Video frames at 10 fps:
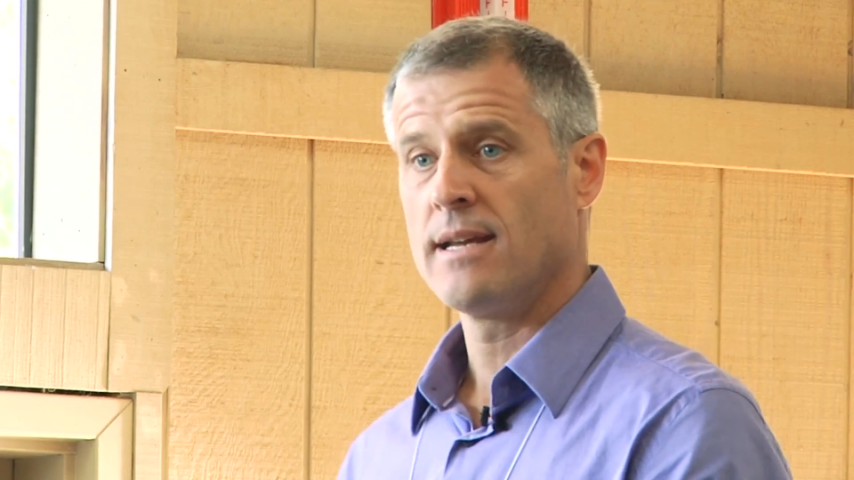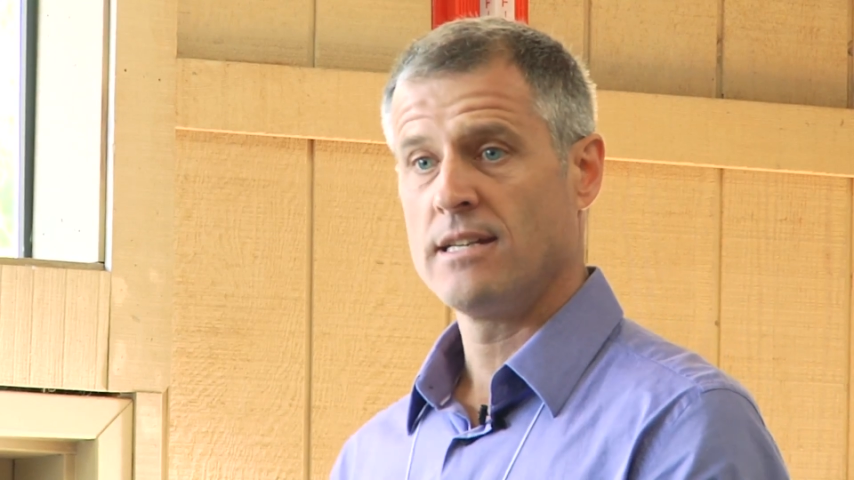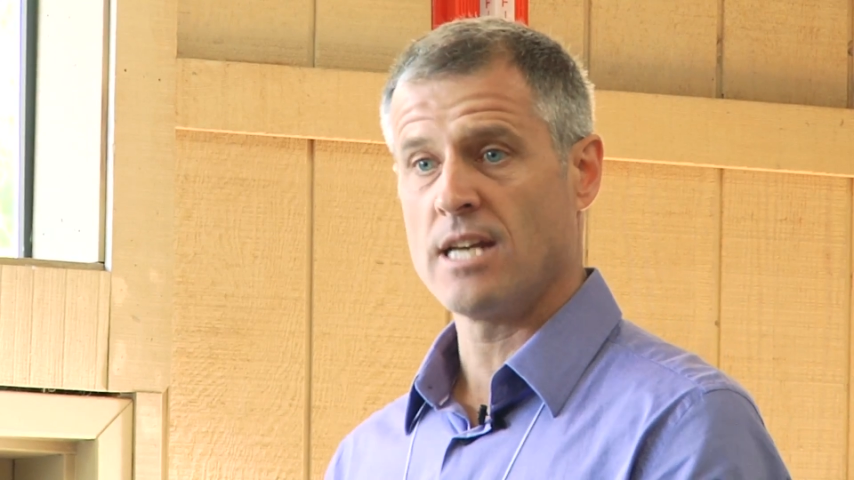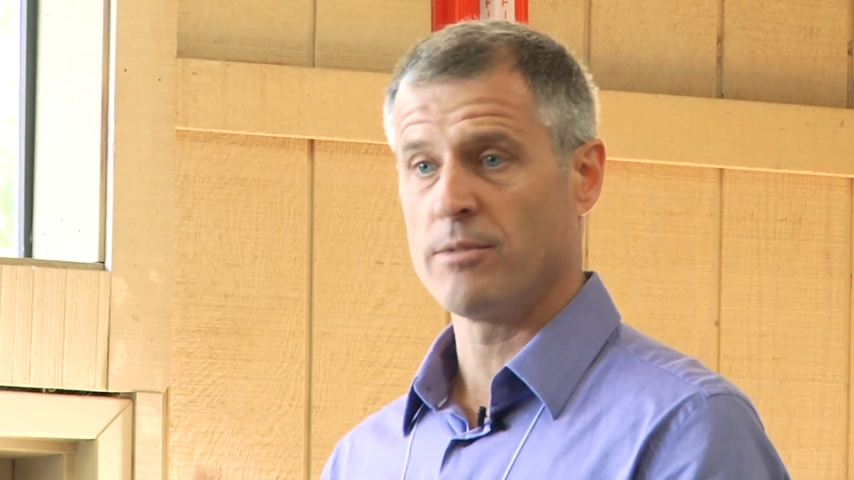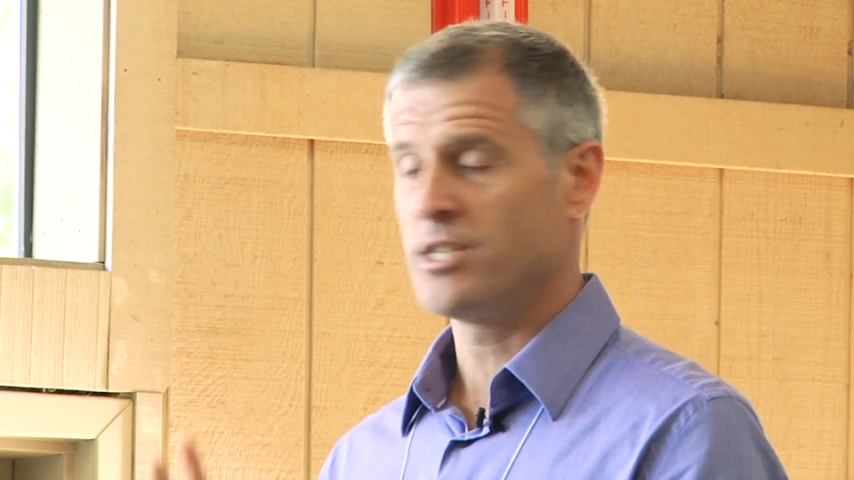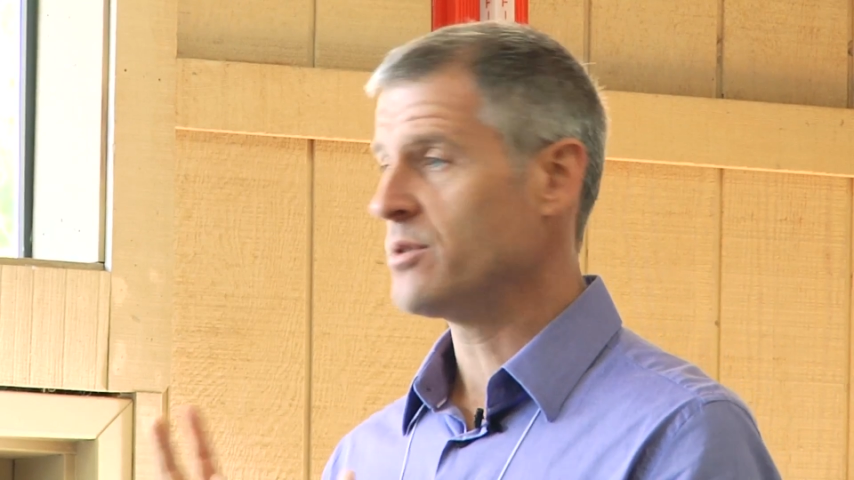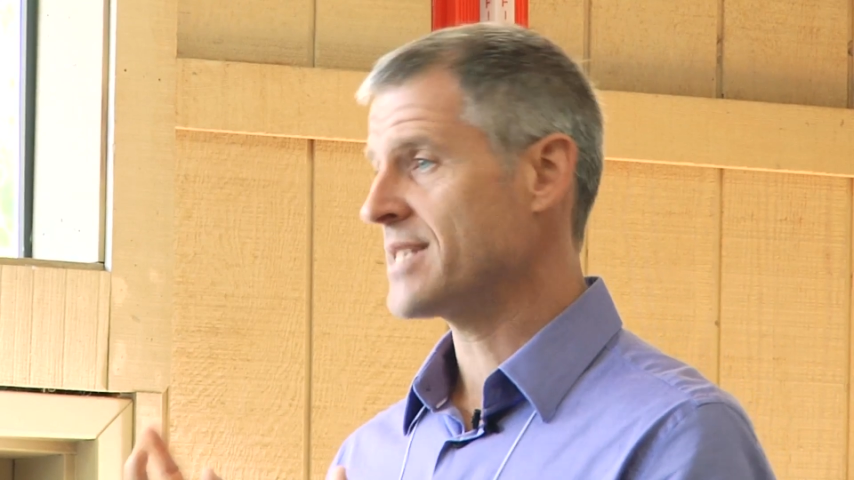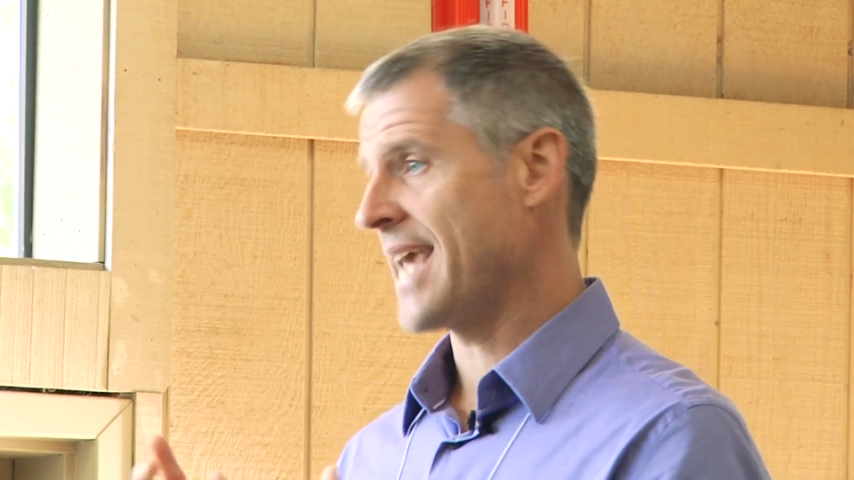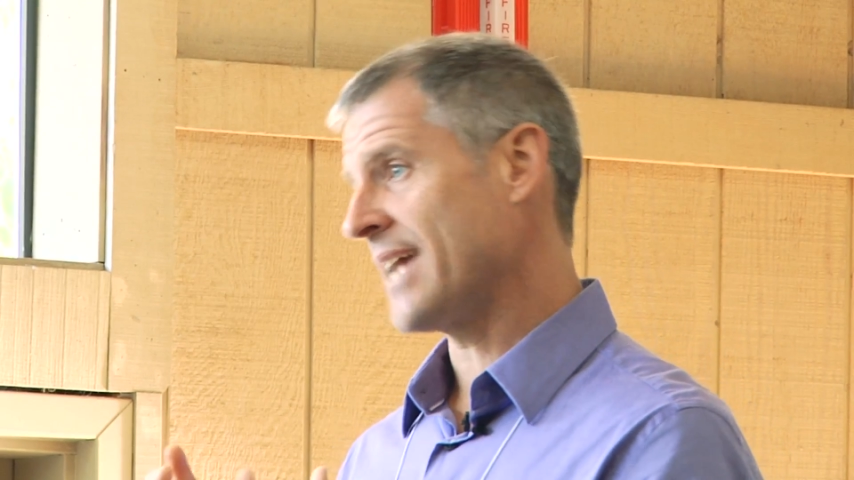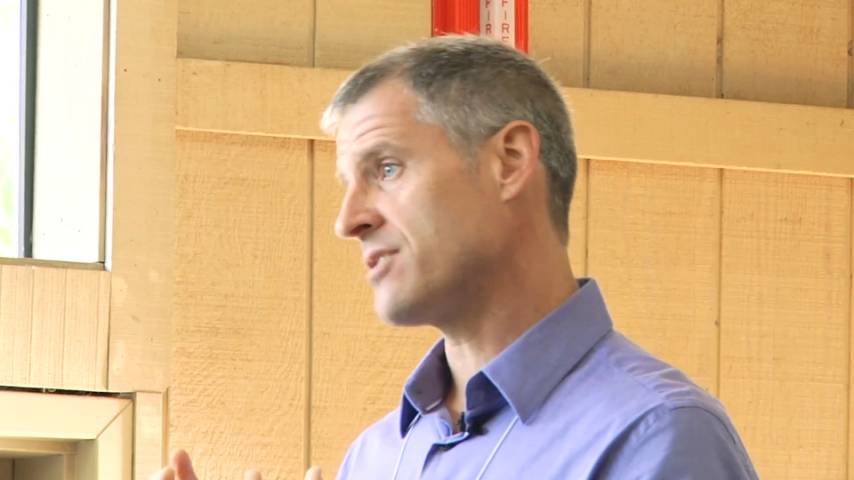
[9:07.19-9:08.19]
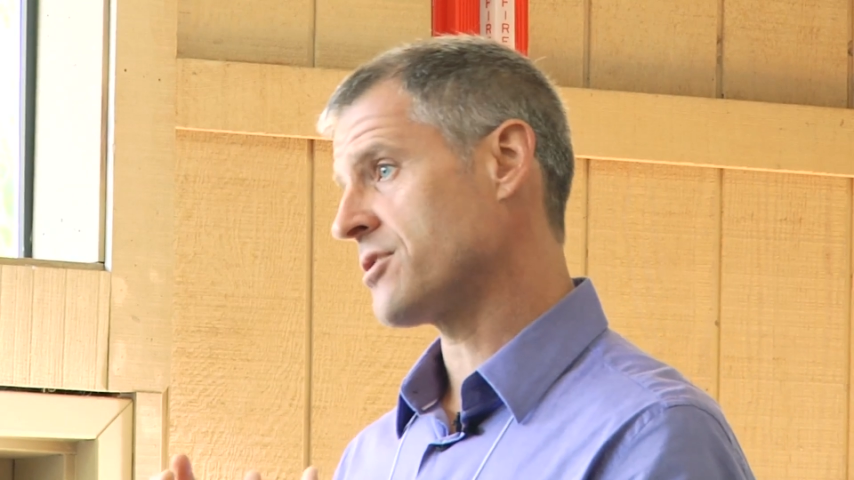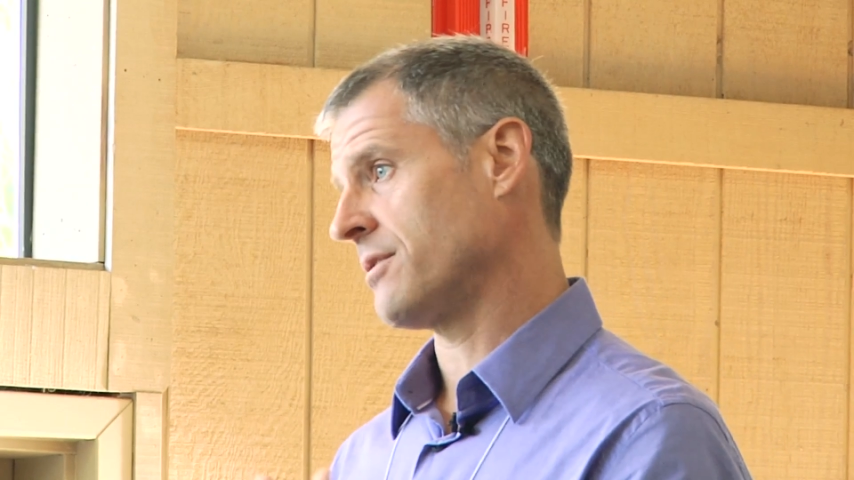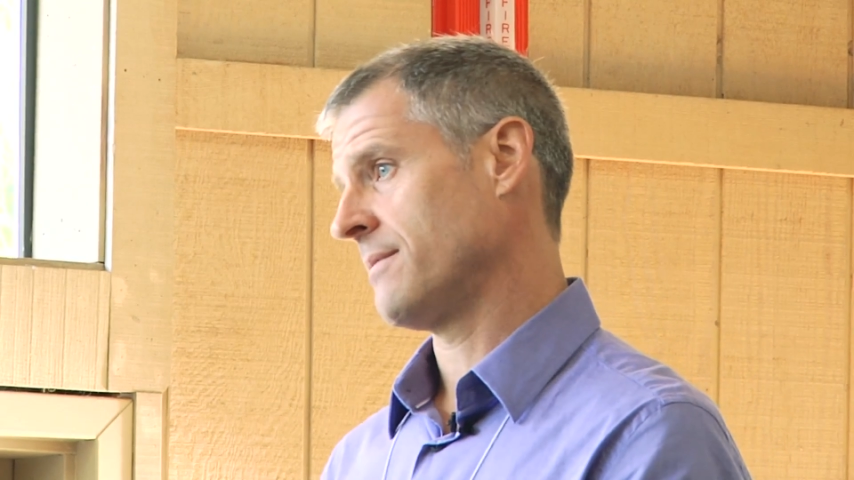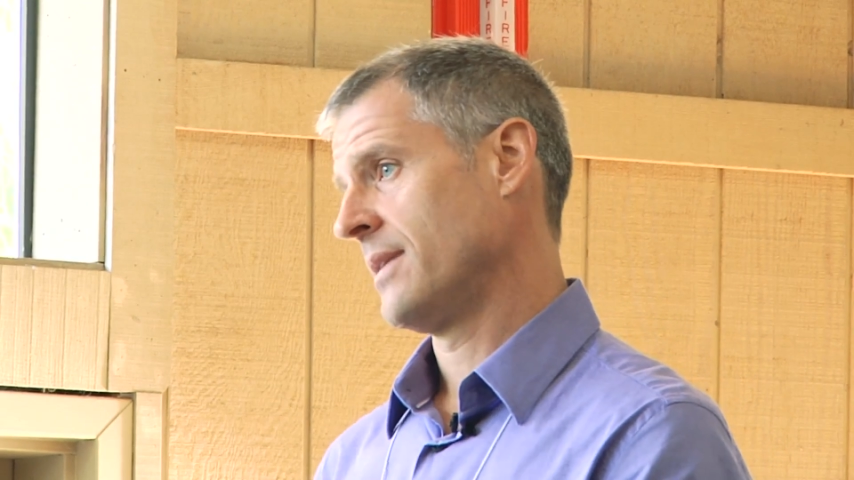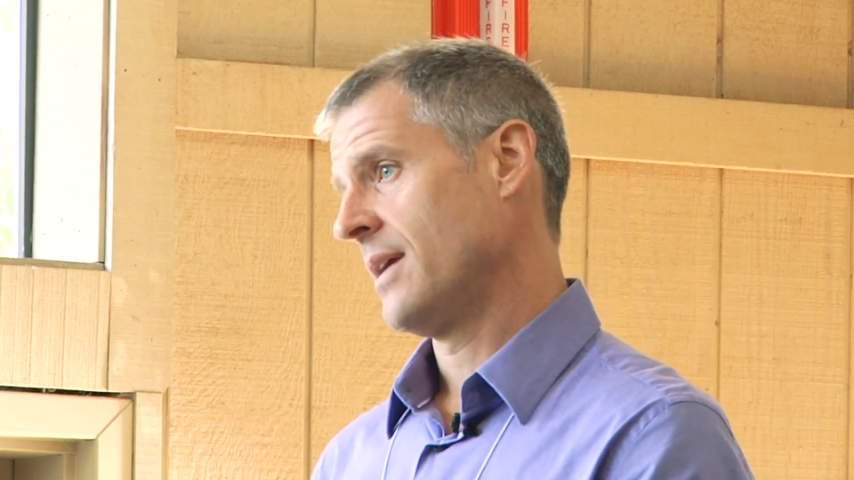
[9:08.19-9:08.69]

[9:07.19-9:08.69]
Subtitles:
Number two is cancer.